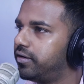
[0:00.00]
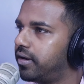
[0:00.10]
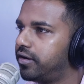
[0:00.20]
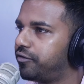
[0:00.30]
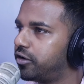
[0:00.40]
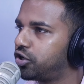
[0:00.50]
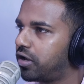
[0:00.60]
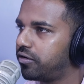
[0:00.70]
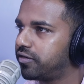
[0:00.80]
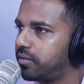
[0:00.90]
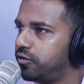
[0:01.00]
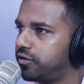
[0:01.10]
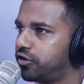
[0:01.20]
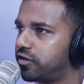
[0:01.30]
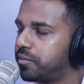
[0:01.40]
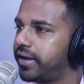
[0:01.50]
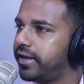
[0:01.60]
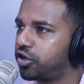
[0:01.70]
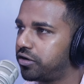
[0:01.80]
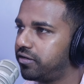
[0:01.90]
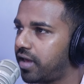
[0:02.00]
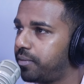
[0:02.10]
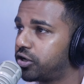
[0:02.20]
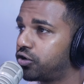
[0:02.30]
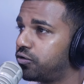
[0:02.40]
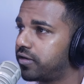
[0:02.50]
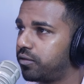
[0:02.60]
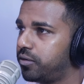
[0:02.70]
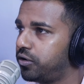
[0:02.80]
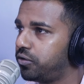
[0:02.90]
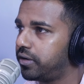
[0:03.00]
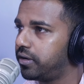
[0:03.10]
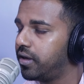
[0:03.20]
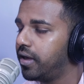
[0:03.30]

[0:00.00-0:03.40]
with different genres of music just by nature, the type of shows that we were doing.